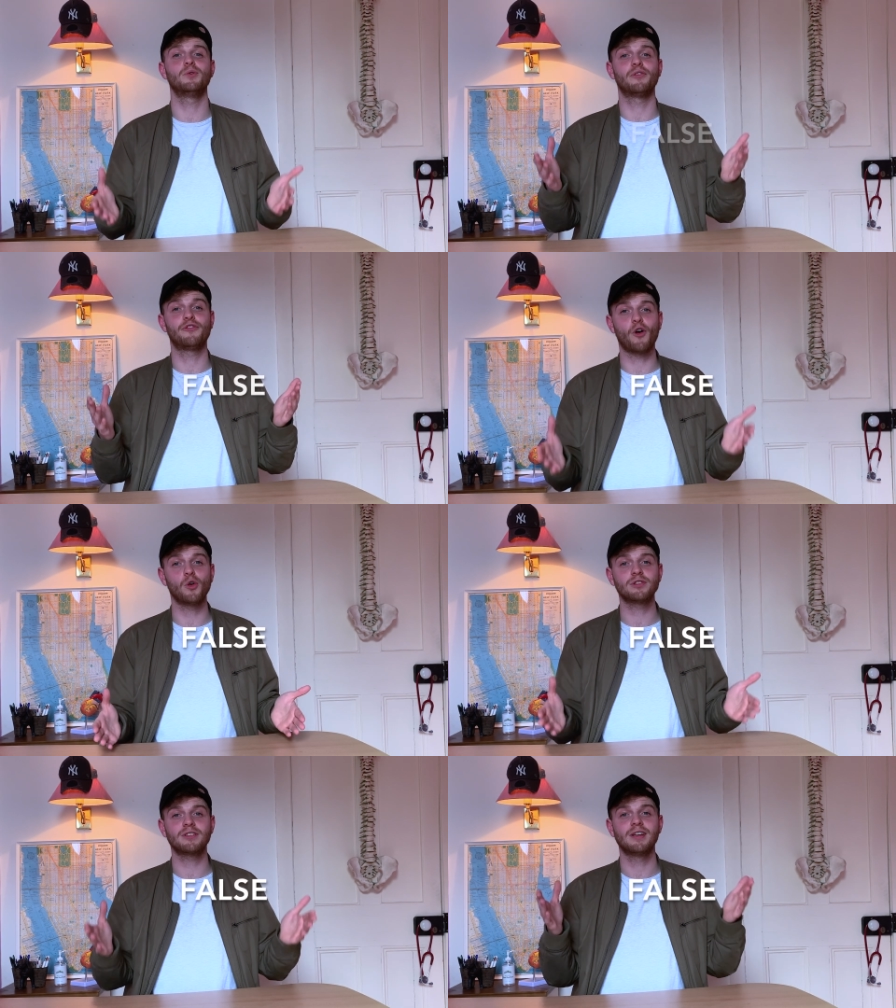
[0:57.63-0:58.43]

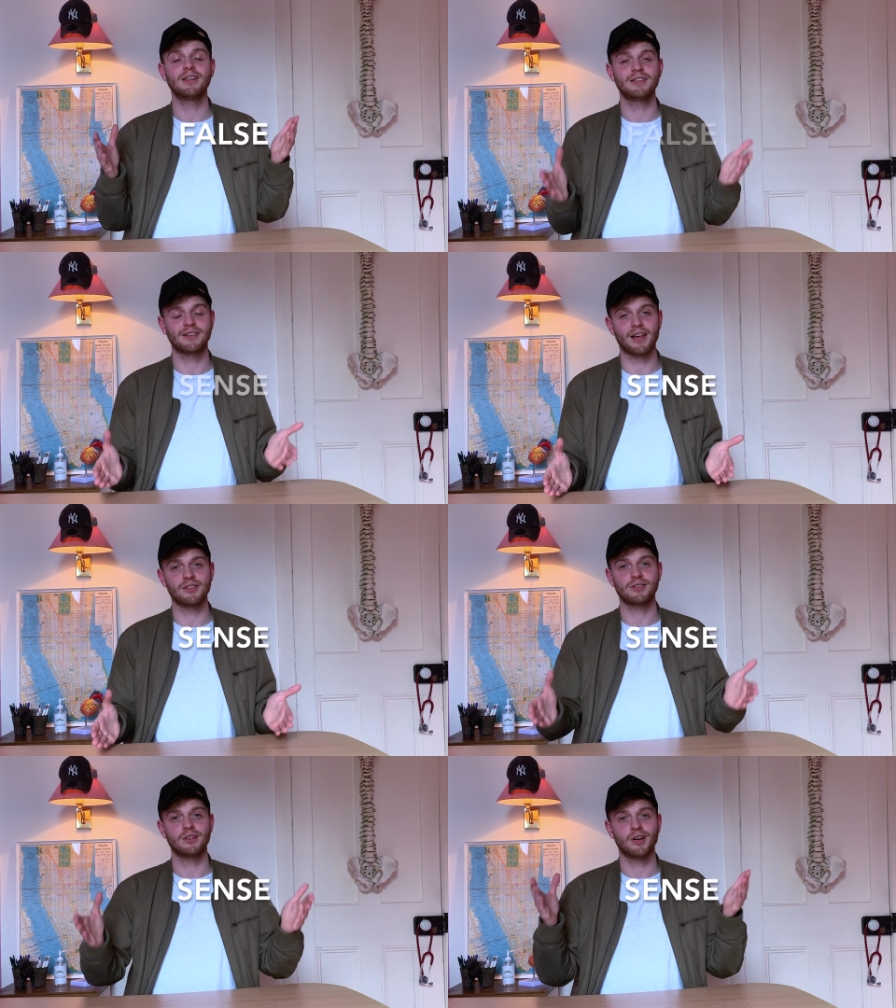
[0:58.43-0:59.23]
false
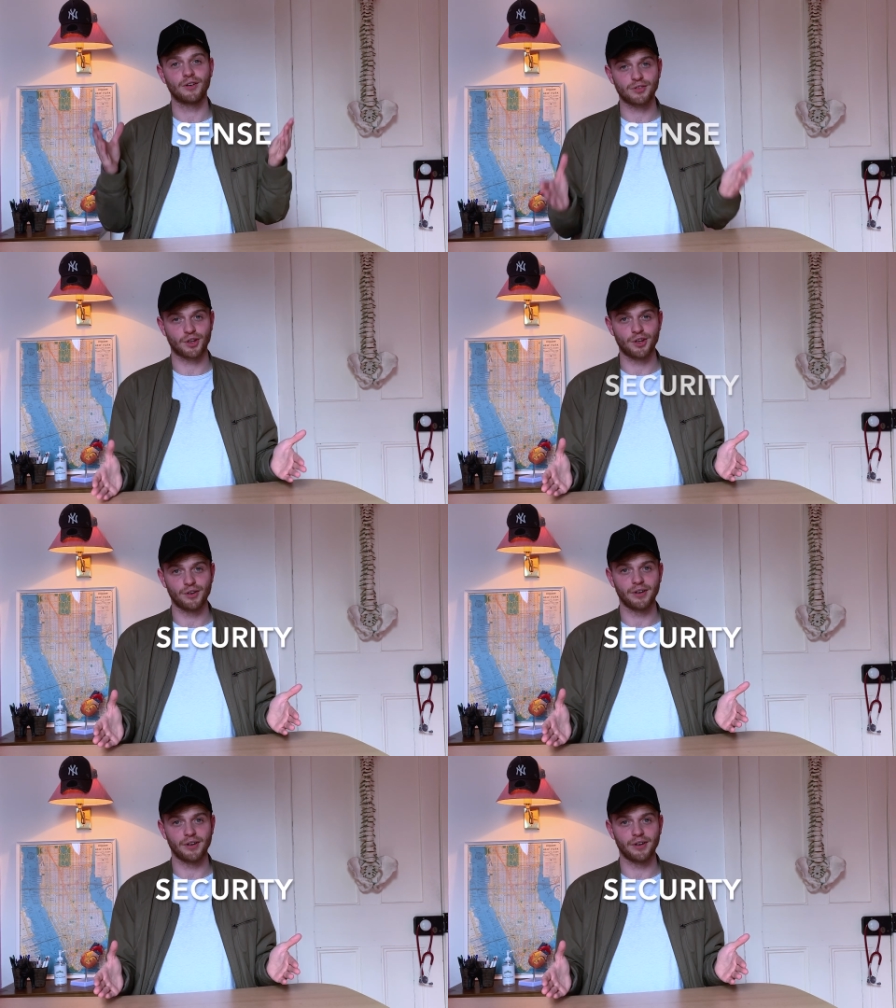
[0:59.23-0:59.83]
sense of security.